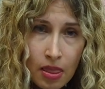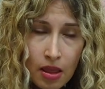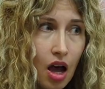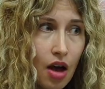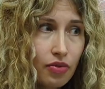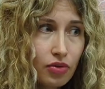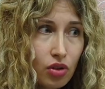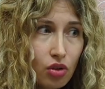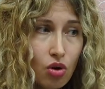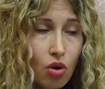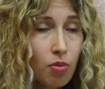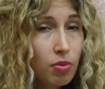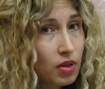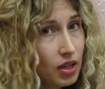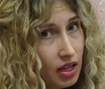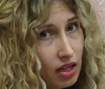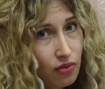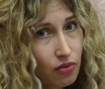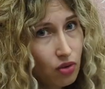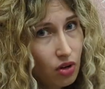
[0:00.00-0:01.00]
after not
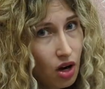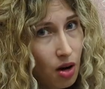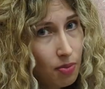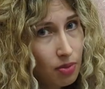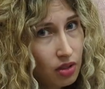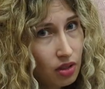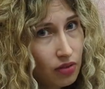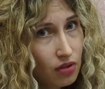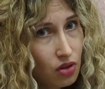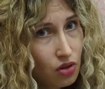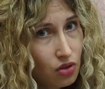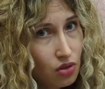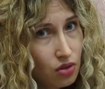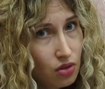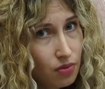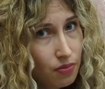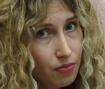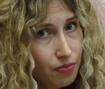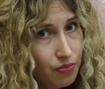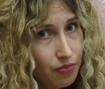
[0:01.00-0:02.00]
playing for a couple of years.
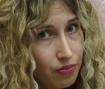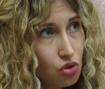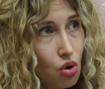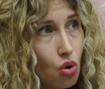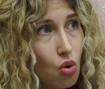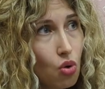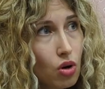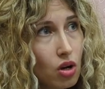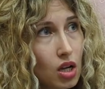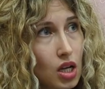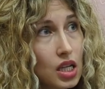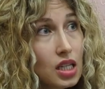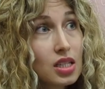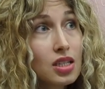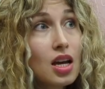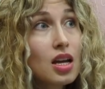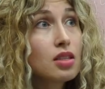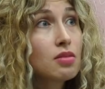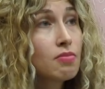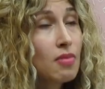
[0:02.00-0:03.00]
So it
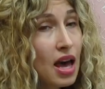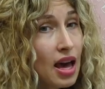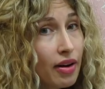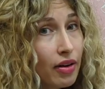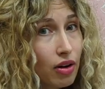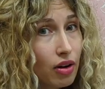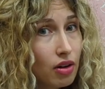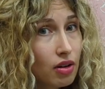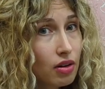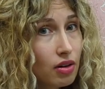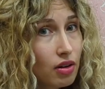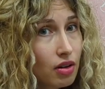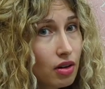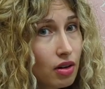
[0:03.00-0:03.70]
does matter.